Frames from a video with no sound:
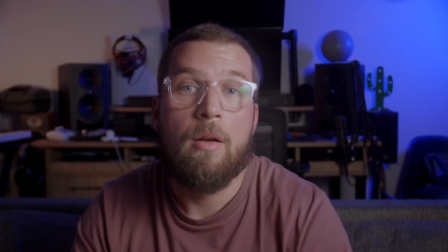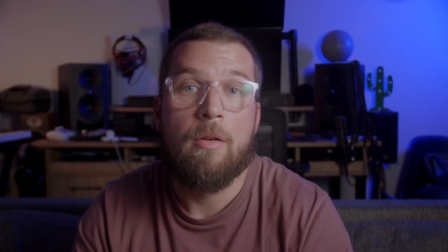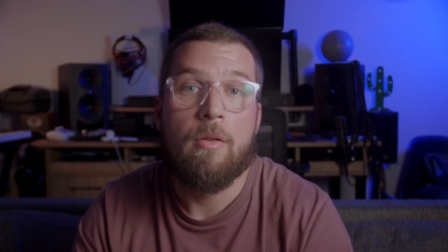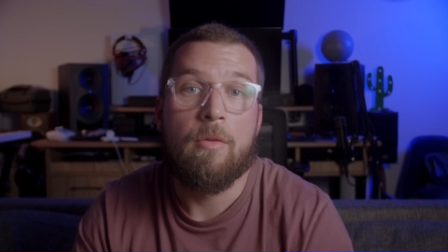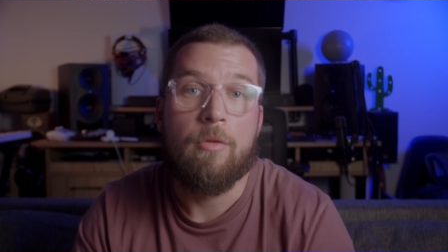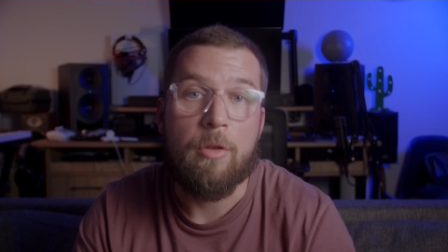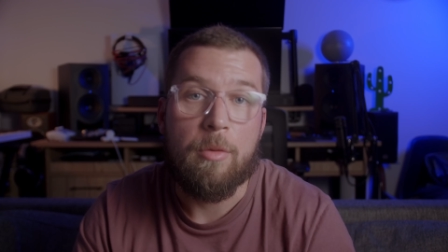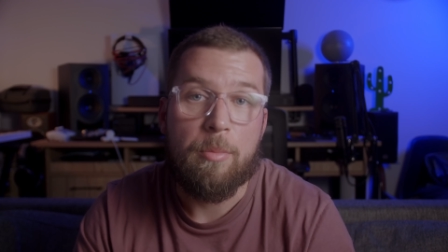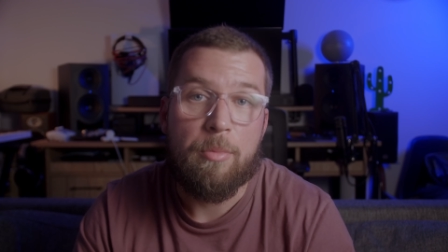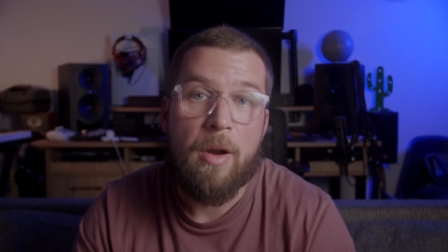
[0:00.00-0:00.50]

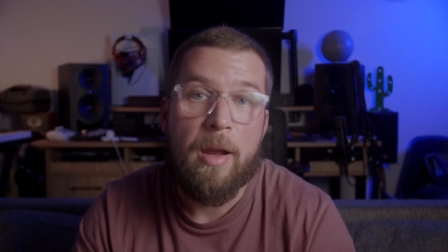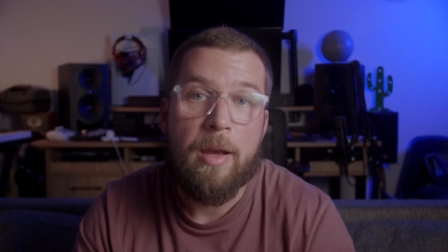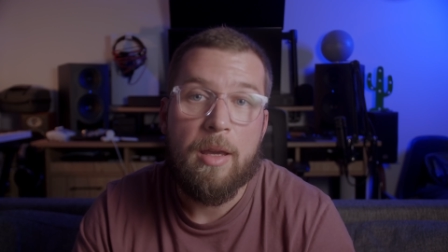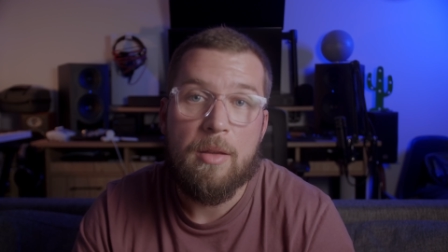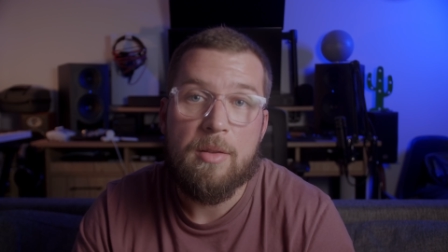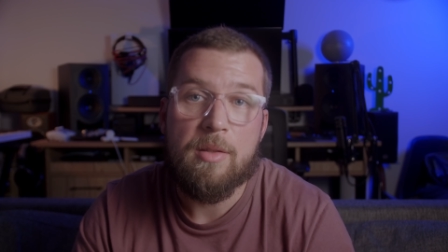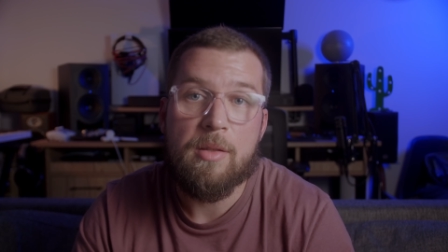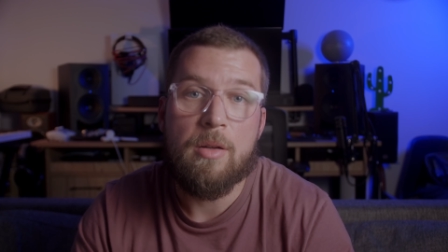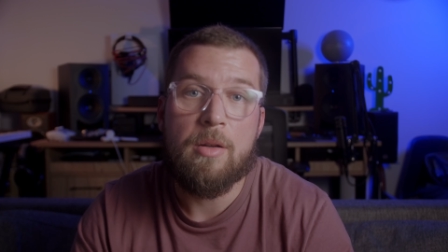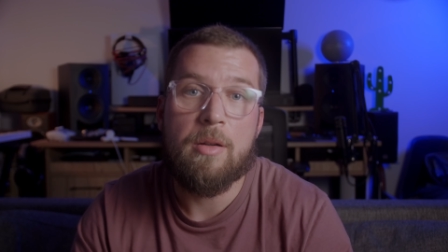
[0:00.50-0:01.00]
For
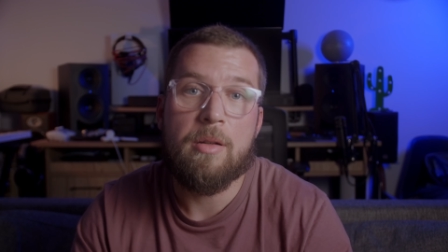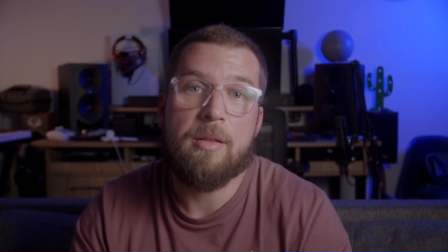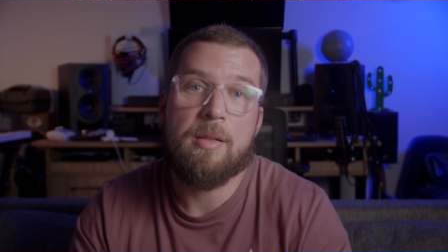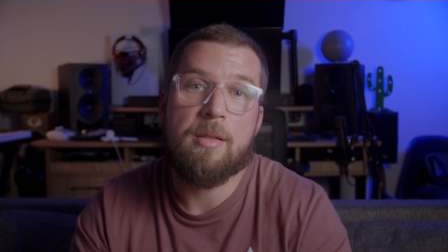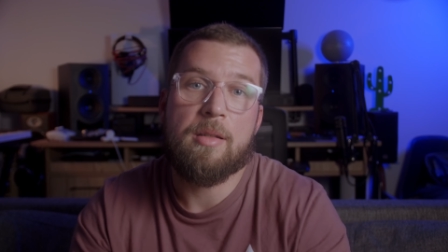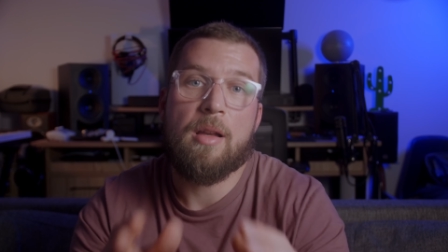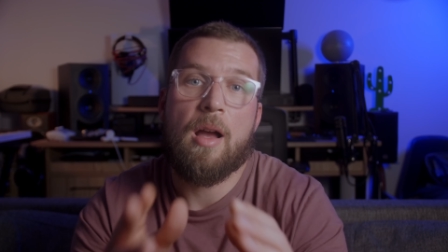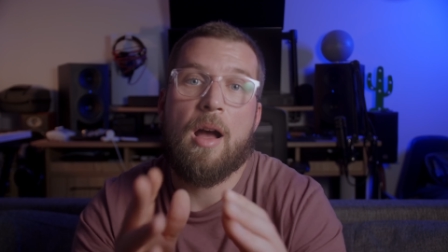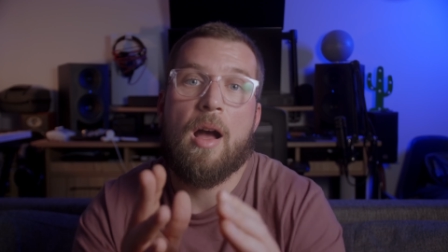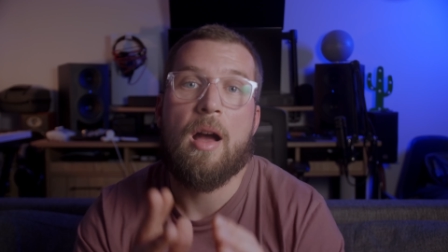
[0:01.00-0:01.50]

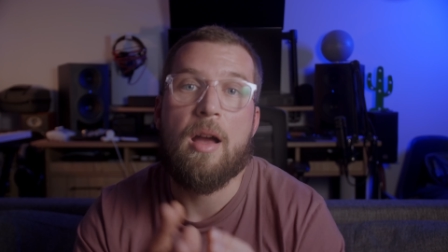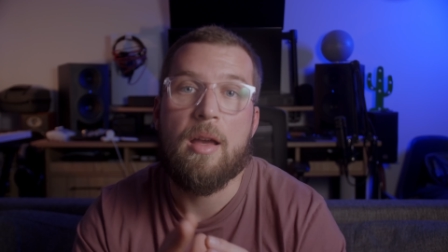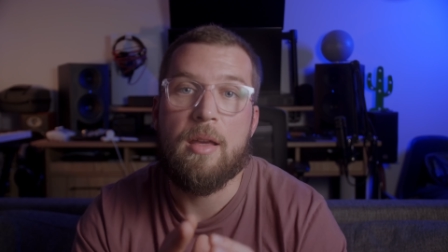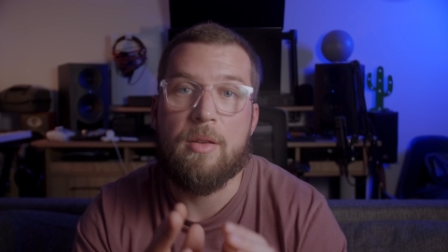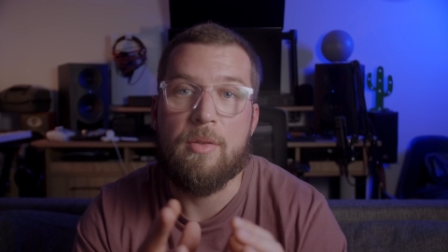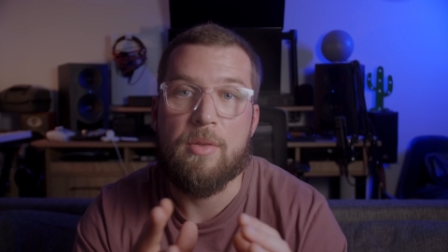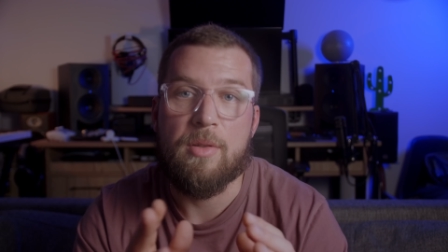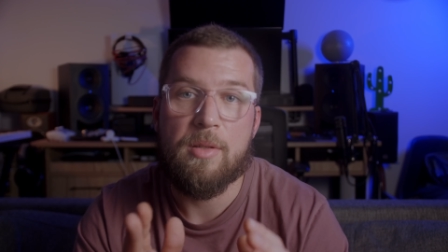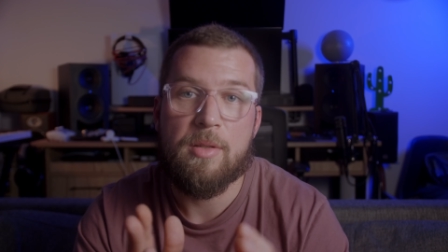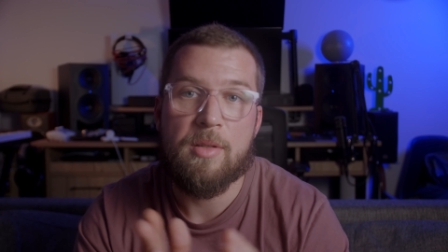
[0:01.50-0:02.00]
Brachiosaurus, I
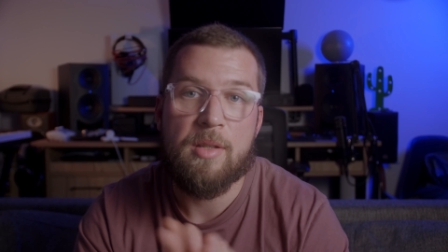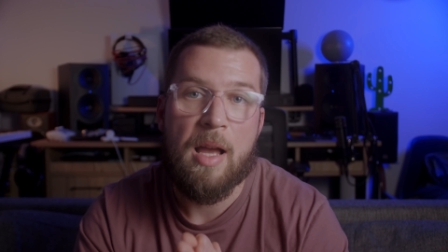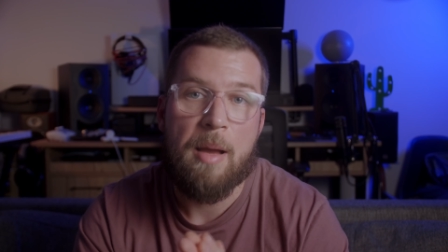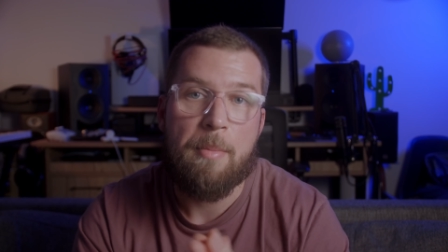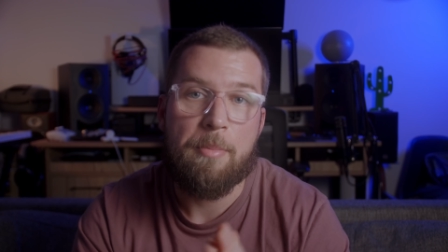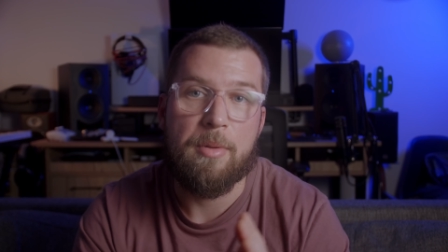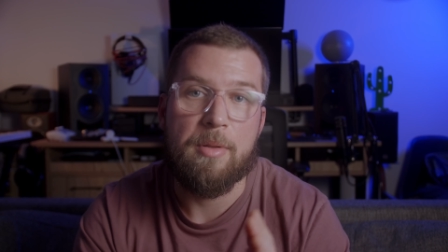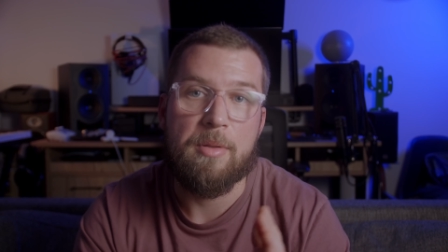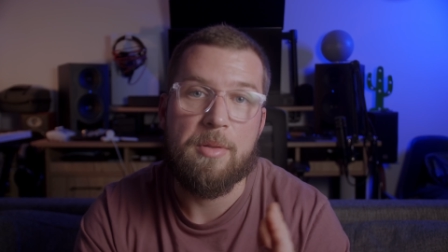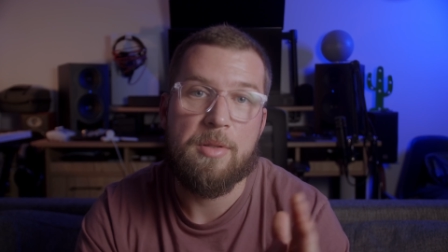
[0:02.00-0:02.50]
used
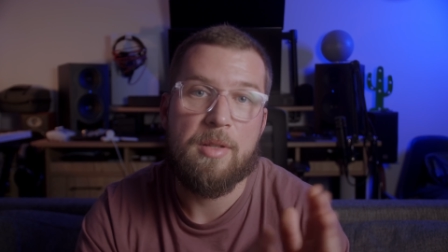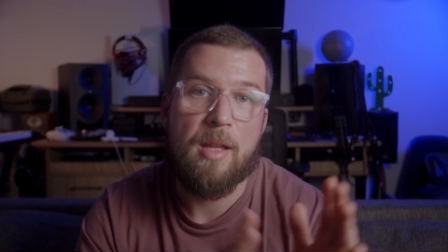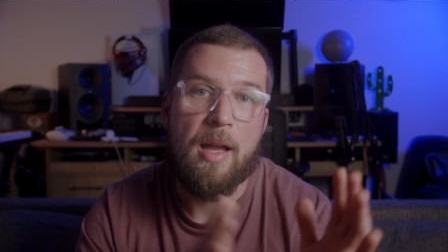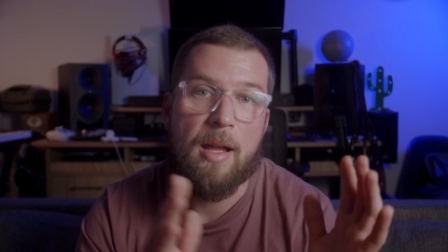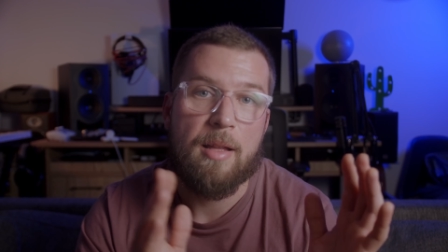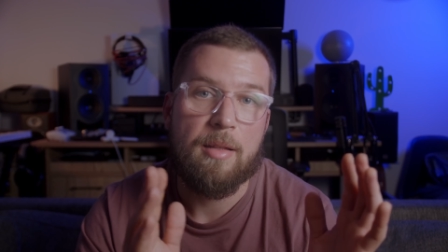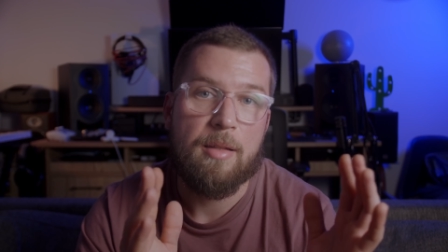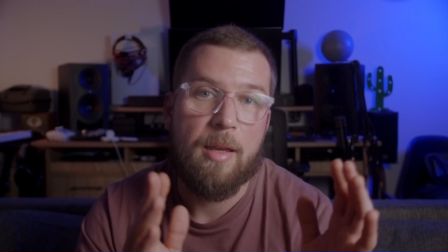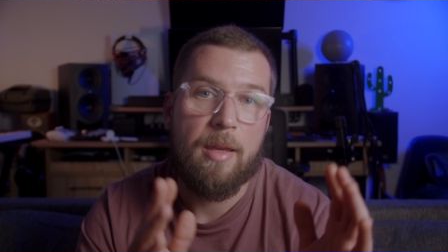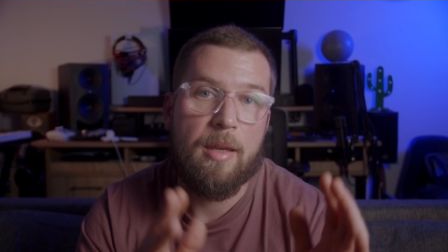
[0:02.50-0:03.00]
samples
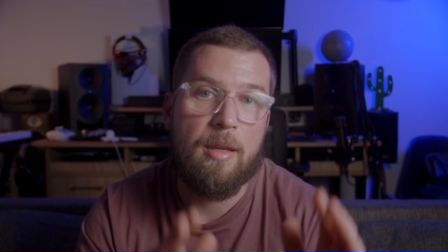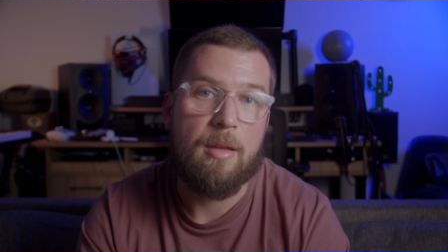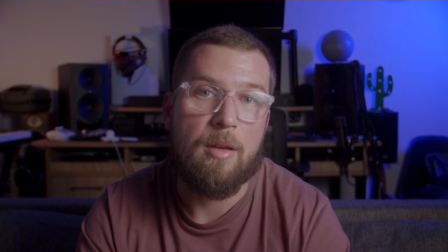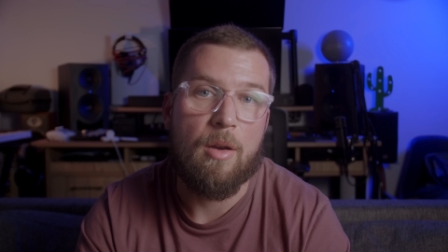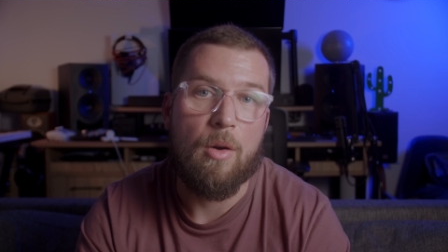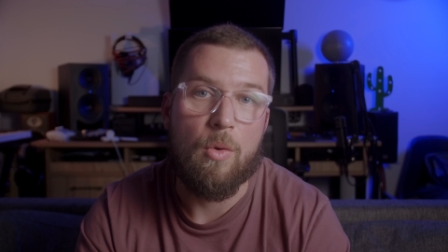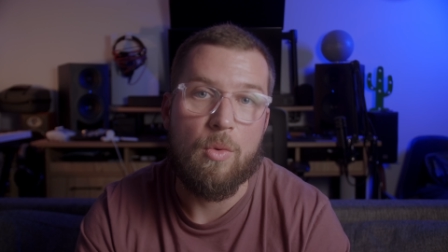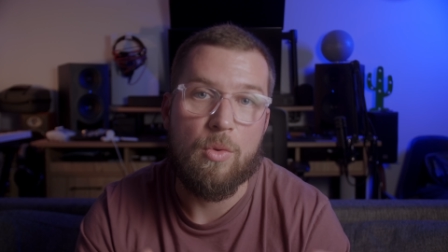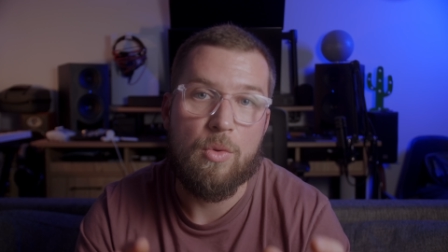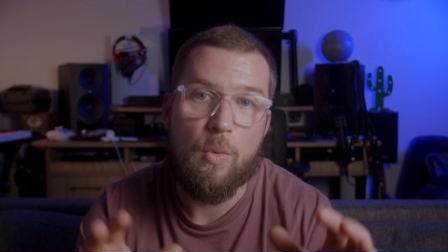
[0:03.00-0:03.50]
that
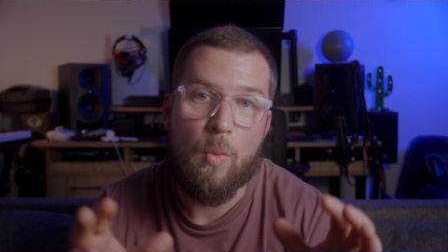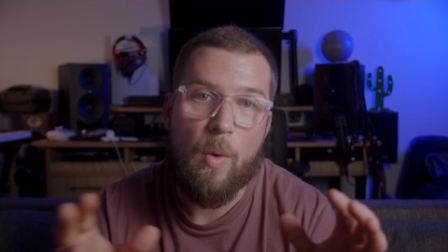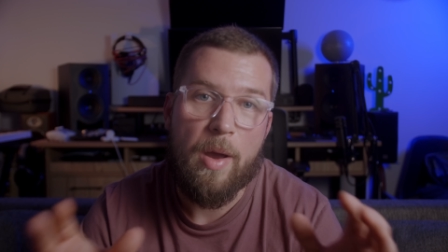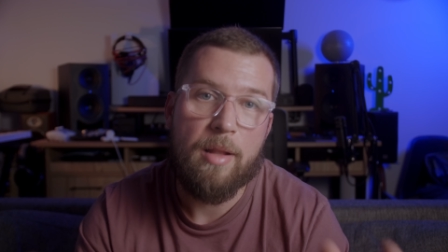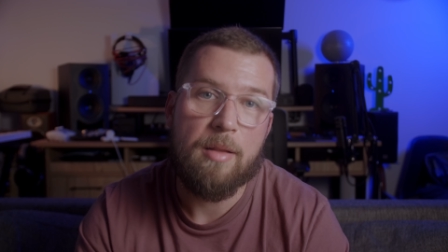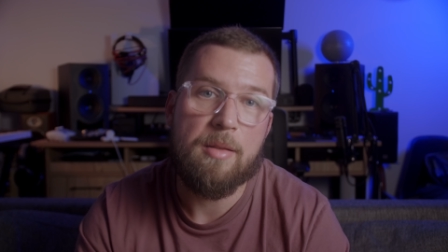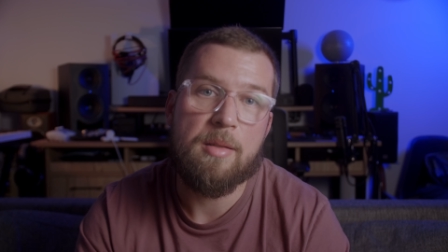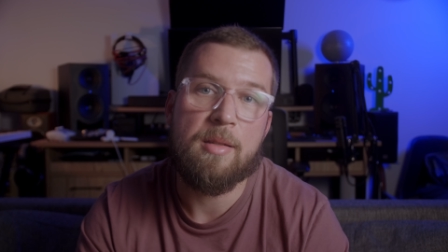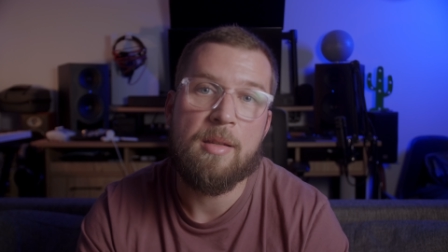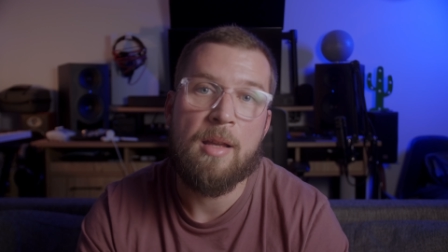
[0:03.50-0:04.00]
echoed
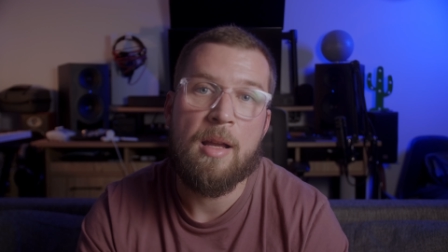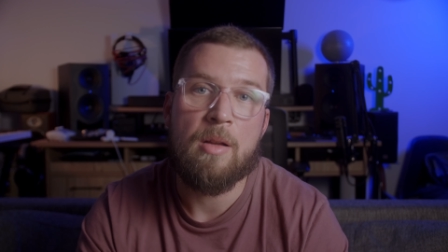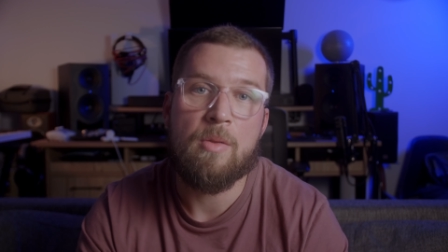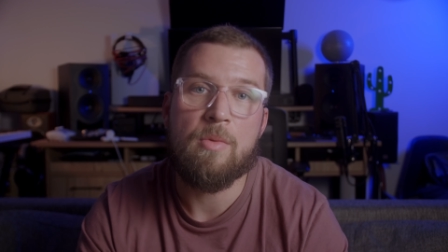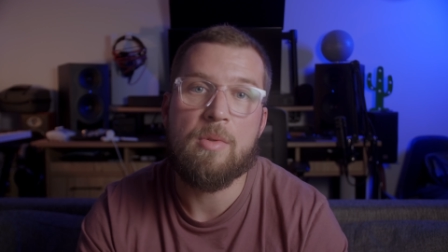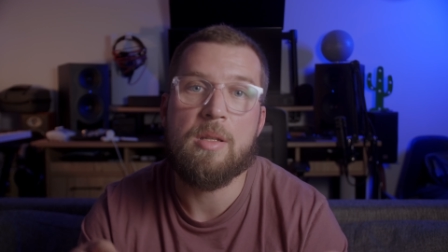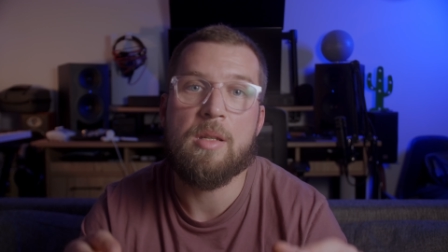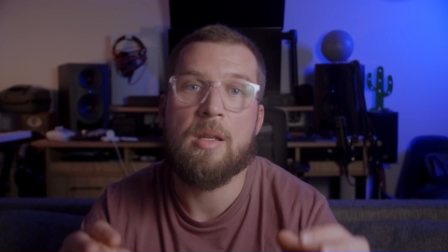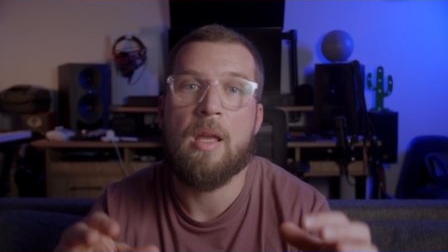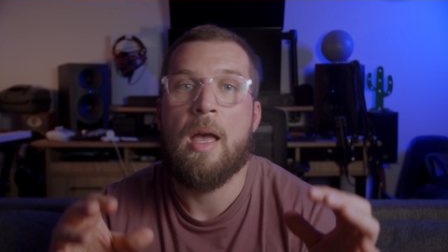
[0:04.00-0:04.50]
whale
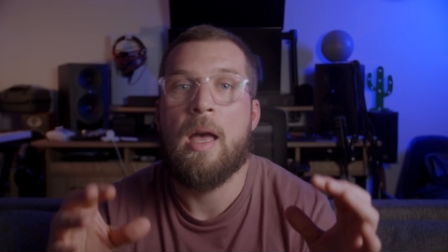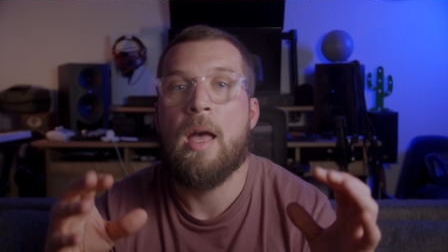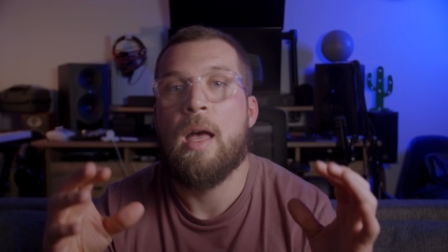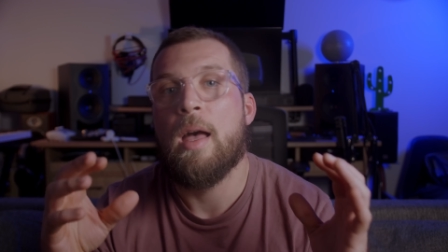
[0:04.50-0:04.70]
sounds,